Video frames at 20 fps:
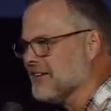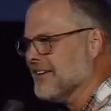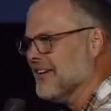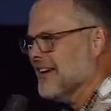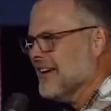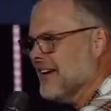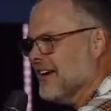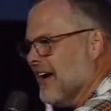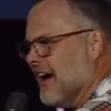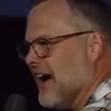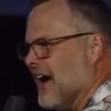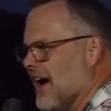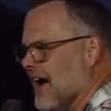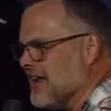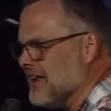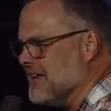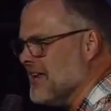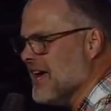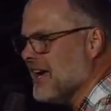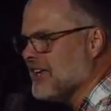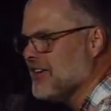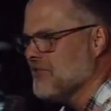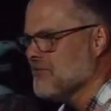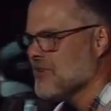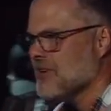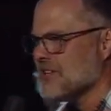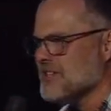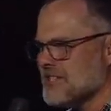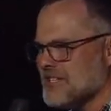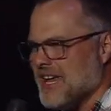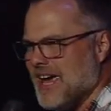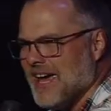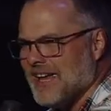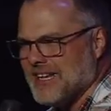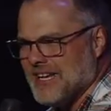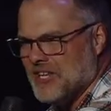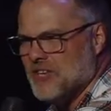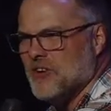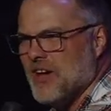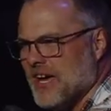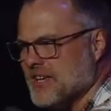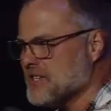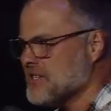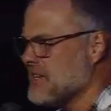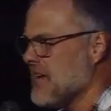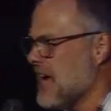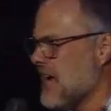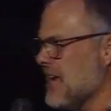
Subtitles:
Nick, you want to stand? Can you guys